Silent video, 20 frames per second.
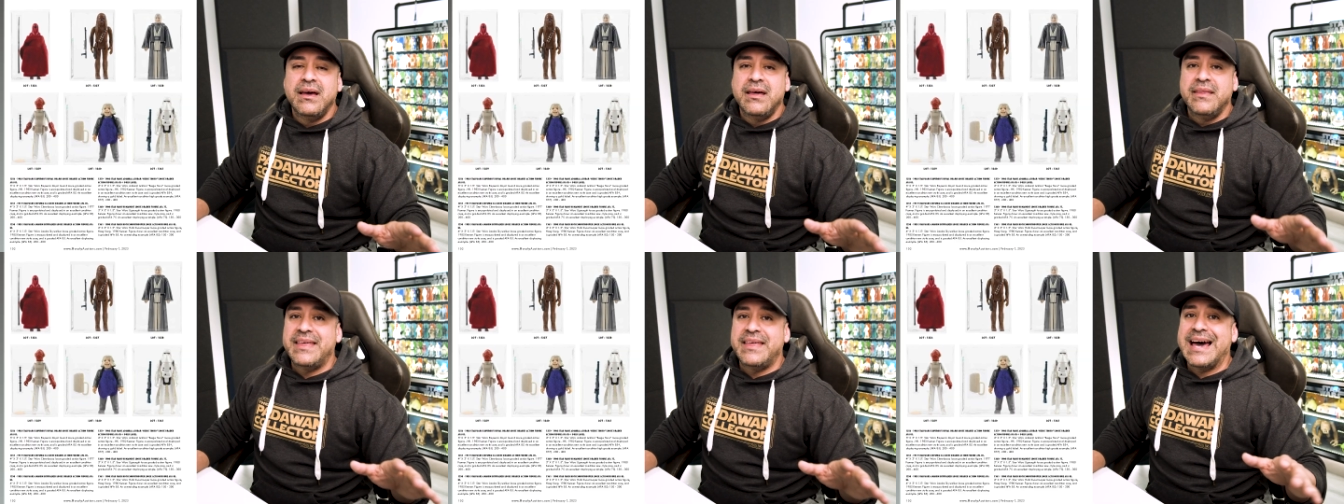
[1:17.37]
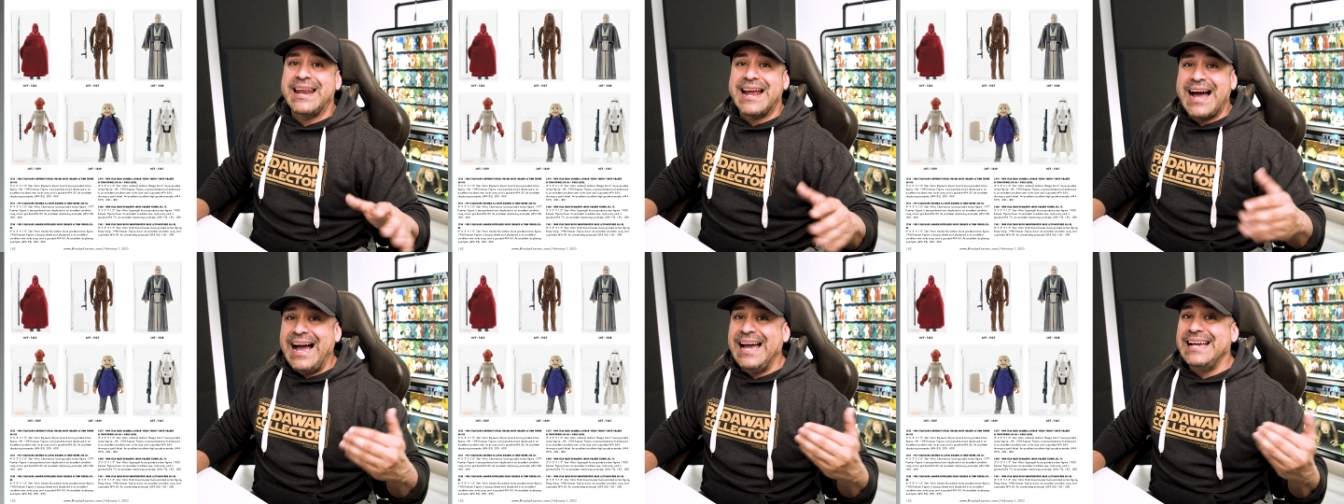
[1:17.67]

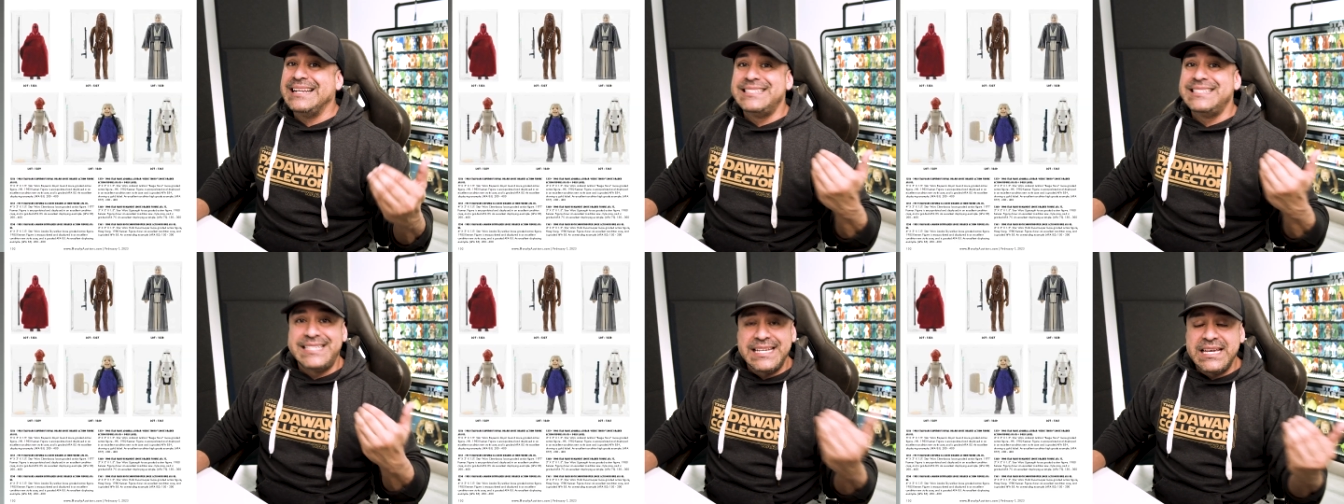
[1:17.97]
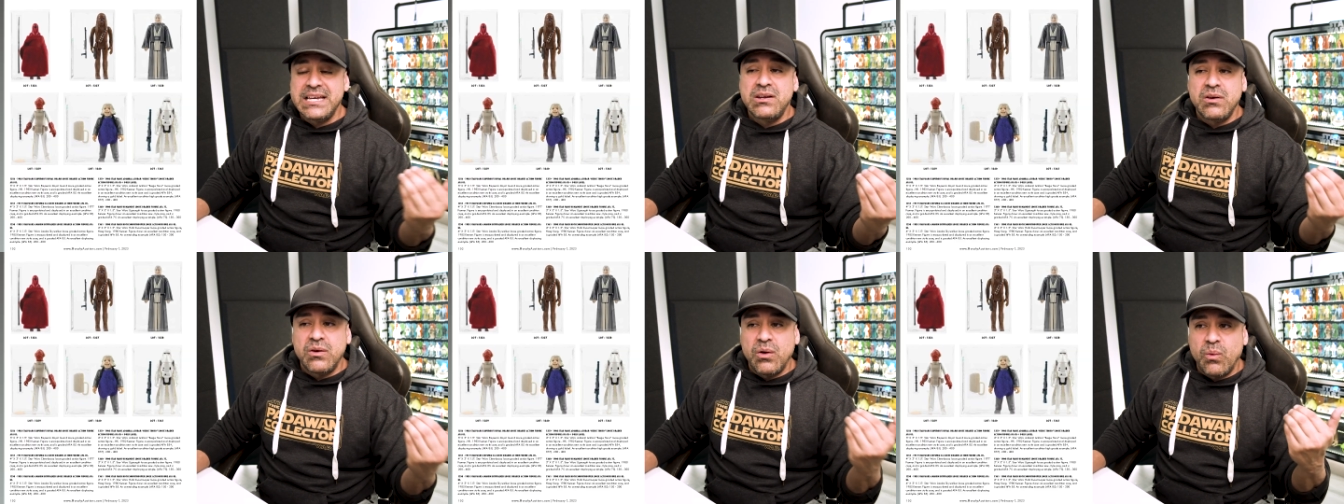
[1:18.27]
that I
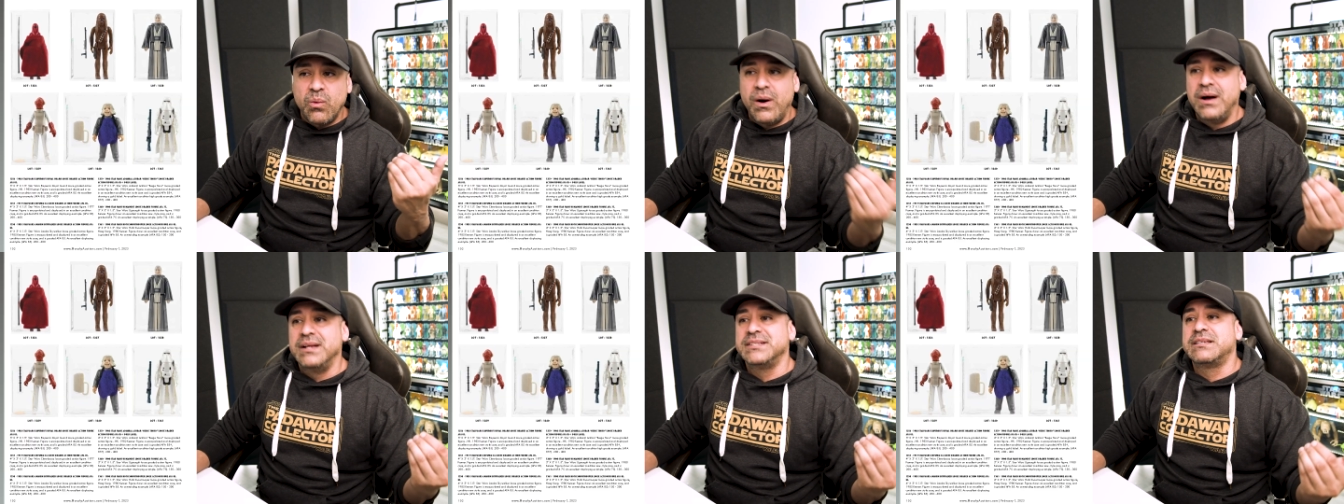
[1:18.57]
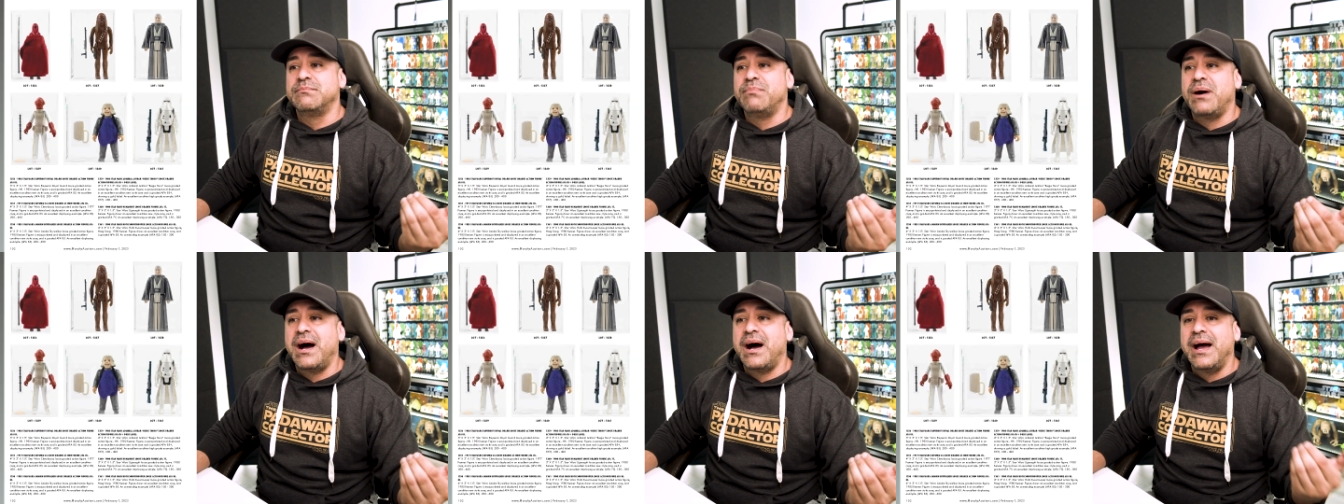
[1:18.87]
did want
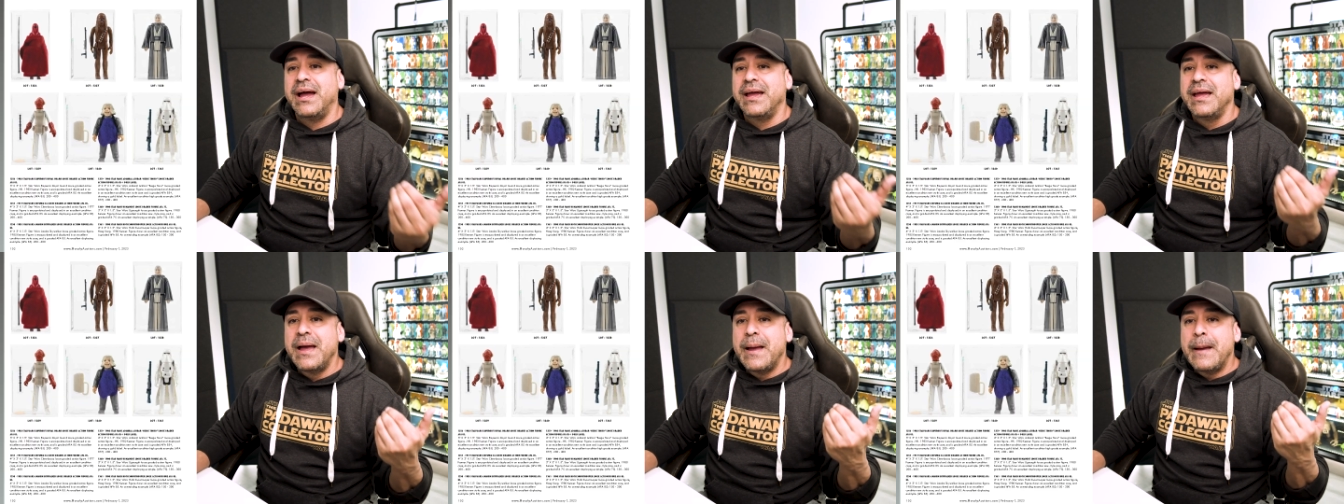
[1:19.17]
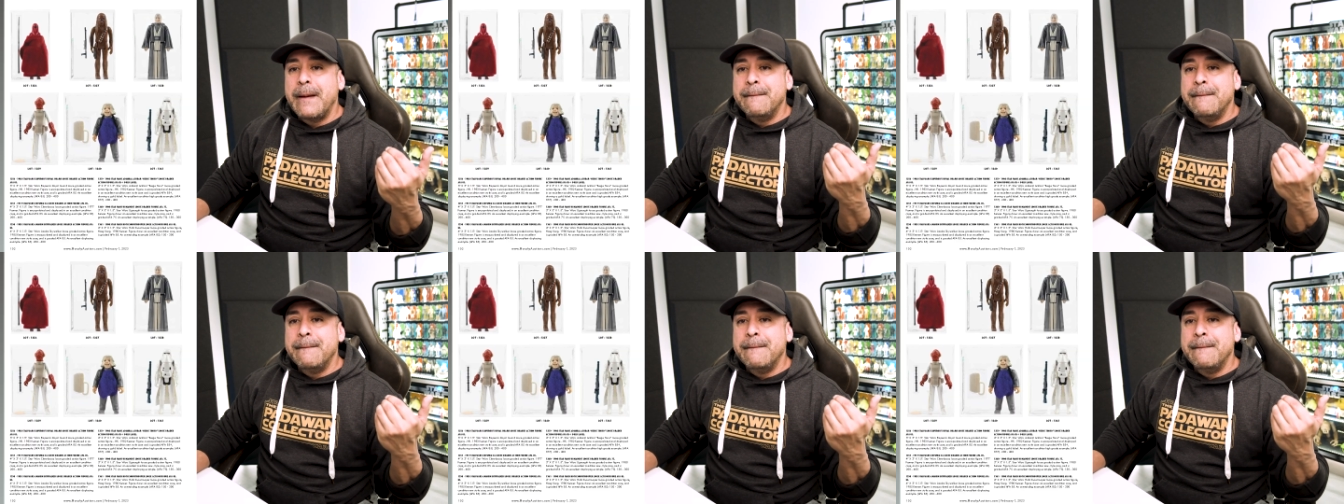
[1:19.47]
to buy,